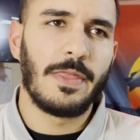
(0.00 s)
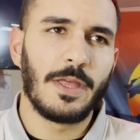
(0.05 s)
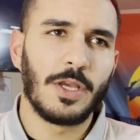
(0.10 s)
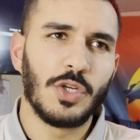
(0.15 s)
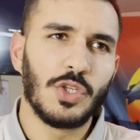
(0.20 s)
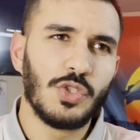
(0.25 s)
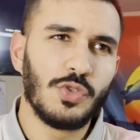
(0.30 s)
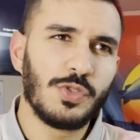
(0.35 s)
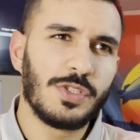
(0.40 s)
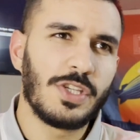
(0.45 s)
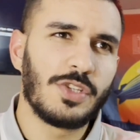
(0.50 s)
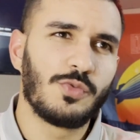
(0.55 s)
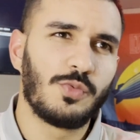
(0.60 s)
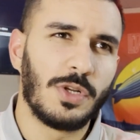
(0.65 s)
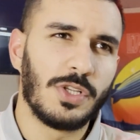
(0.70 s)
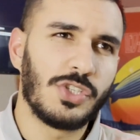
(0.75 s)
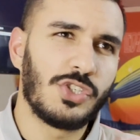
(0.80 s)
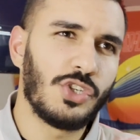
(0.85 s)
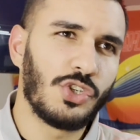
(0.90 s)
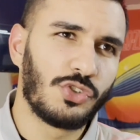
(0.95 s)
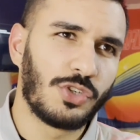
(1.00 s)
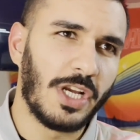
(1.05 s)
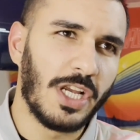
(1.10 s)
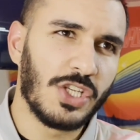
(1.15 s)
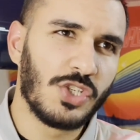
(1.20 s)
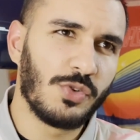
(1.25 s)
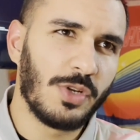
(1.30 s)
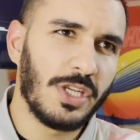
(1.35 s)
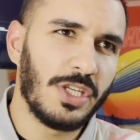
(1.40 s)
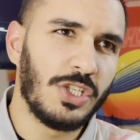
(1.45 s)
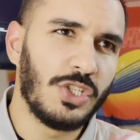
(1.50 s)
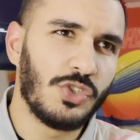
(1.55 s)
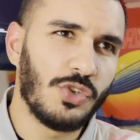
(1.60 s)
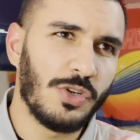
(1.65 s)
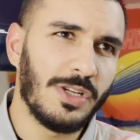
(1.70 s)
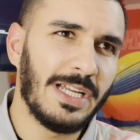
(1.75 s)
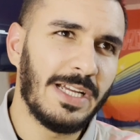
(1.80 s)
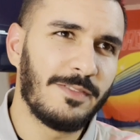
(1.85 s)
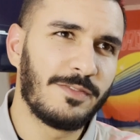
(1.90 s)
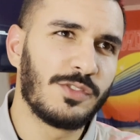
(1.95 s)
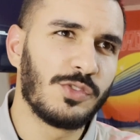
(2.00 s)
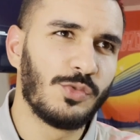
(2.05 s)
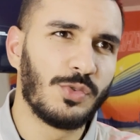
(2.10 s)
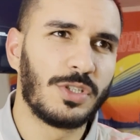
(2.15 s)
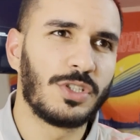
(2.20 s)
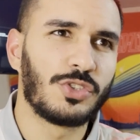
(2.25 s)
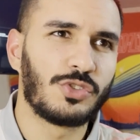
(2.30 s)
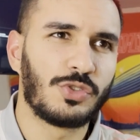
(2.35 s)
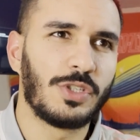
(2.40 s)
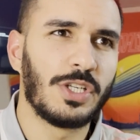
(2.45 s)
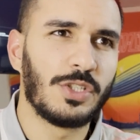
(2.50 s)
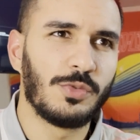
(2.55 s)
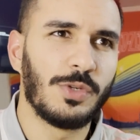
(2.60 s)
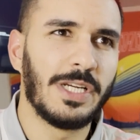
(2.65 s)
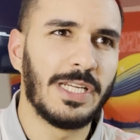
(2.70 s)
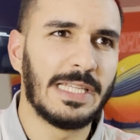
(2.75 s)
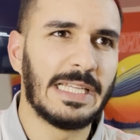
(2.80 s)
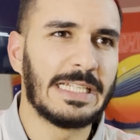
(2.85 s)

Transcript: And the good news is once you graduate, you don't have to work right away.